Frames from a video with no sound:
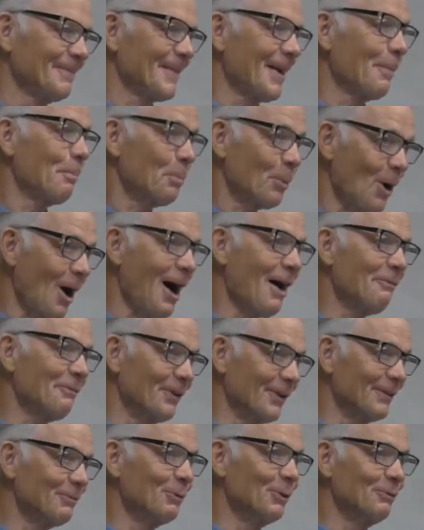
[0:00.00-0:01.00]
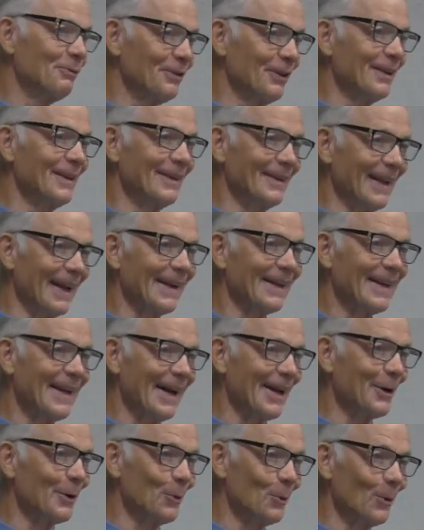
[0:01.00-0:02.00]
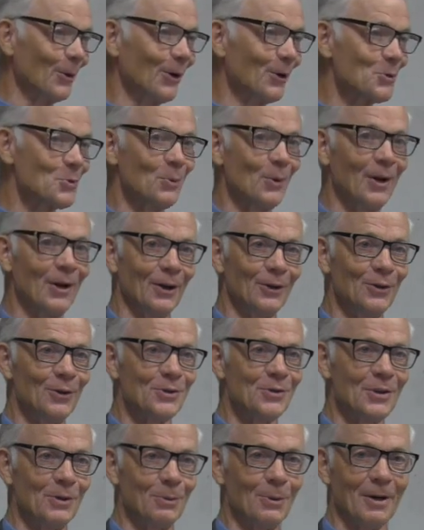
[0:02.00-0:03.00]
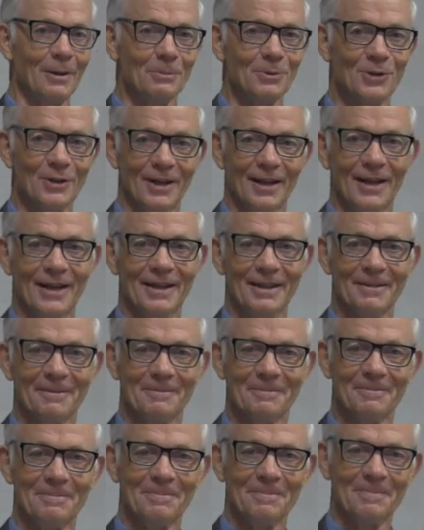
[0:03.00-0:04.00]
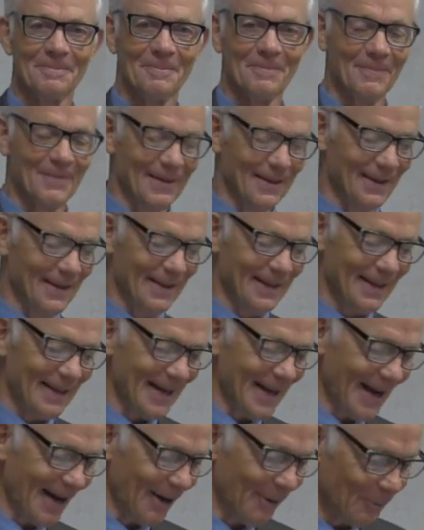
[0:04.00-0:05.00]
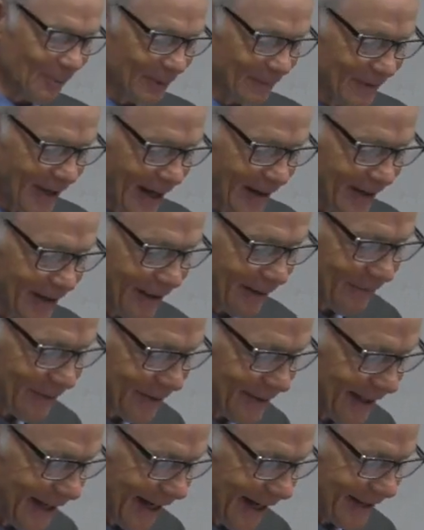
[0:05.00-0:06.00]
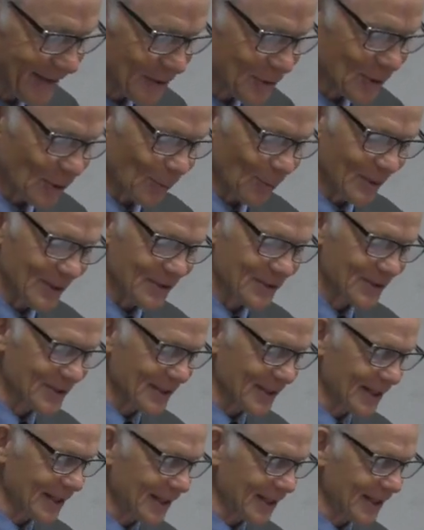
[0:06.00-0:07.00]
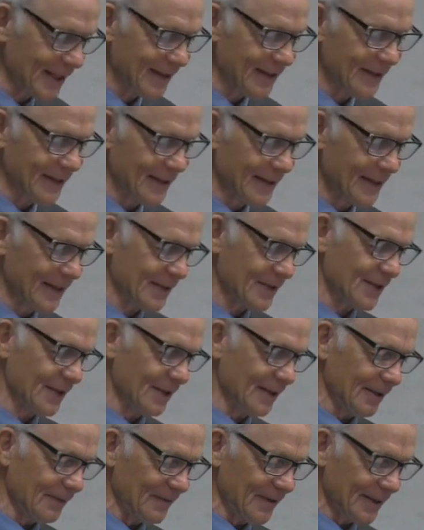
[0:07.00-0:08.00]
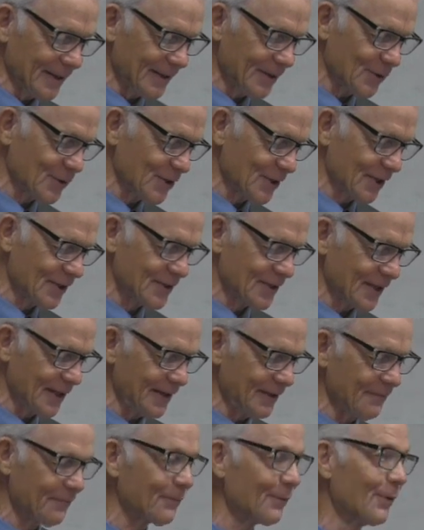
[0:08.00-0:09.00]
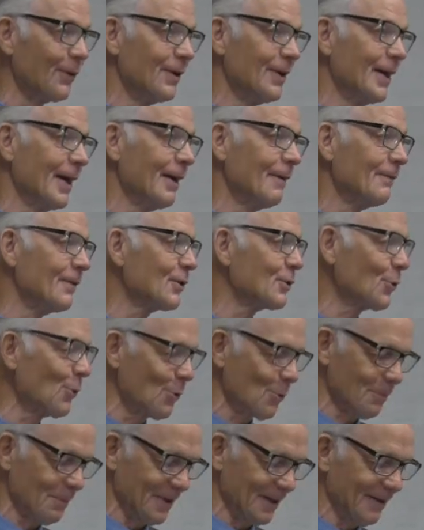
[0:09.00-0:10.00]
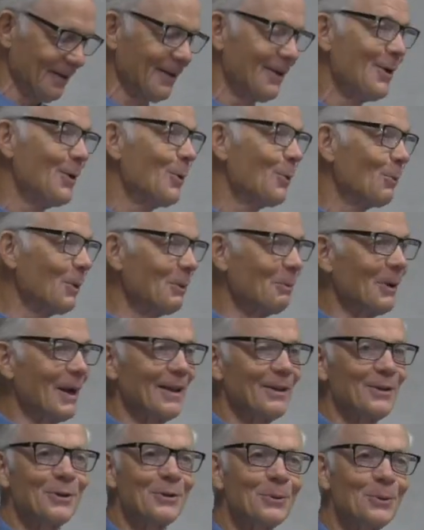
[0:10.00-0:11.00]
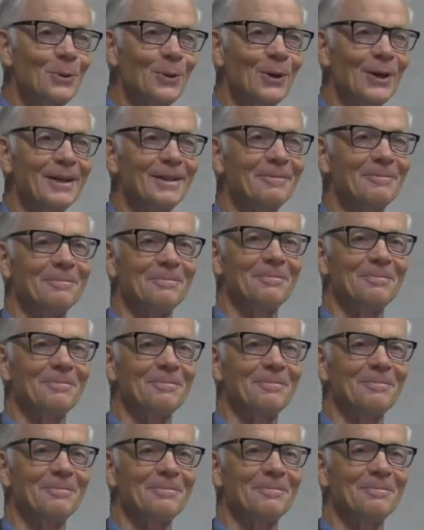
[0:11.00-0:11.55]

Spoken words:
A prophet would fit in that category as well. You see what I'm saying? Now, we've got covered that. So we see this in Leviticus 16 for the Day of Atonement. We read through it,